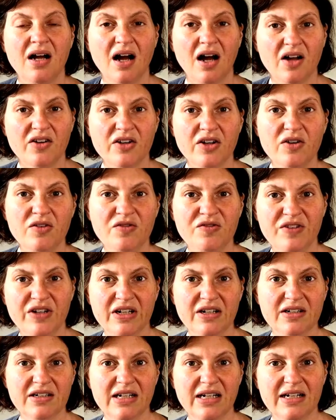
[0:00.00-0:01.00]
Although
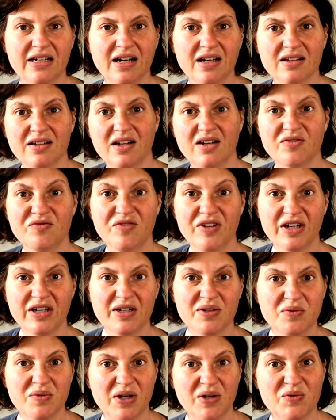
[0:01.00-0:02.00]
Faraday got along
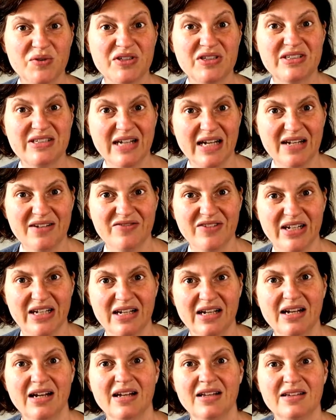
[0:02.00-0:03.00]
very well with
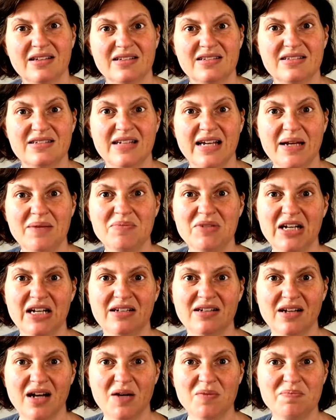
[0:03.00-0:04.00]
Davy, the same
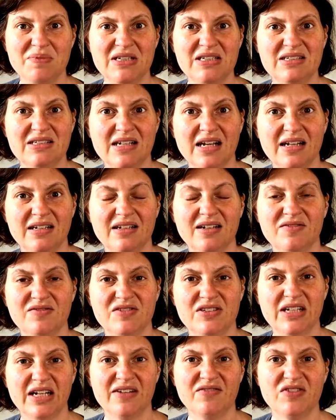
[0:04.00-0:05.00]
cannot be said
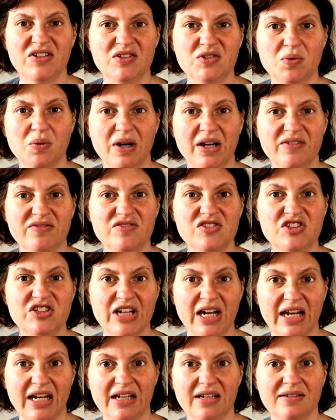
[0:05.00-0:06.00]
of Davy's wife
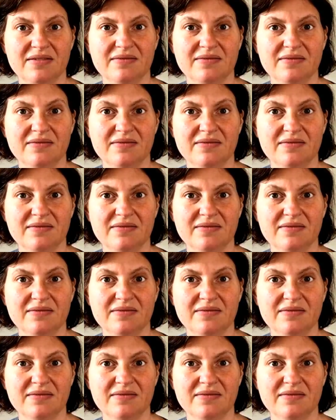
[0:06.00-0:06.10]
Jane.